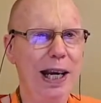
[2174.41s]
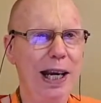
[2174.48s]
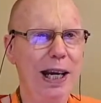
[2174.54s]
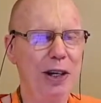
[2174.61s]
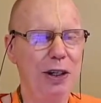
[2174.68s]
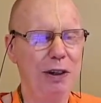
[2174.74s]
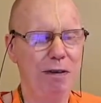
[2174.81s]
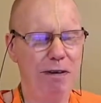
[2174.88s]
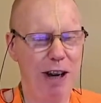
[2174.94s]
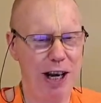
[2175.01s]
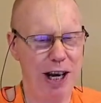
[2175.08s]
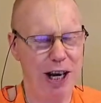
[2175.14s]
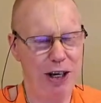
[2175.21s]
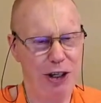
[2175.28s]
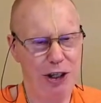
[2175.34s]
is
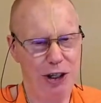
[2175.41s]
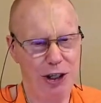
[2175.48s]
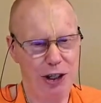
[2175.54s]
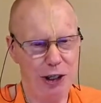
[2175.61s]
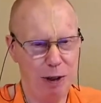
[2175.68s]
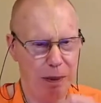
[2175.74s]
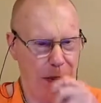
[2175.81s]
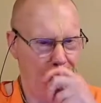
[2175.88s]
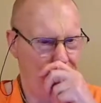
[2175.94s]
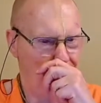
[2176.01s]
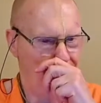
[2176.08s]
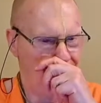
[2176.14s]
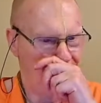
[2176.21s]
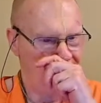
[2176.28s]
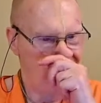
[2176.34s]
finished.
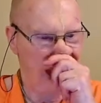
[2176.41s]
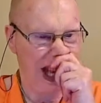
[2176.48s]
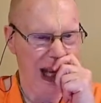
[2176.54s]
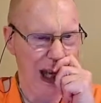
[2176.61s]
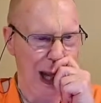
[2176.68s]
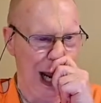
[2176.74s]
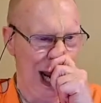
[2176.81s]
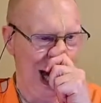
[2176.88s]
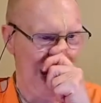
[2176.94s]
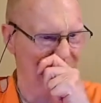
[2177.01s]
Yeah.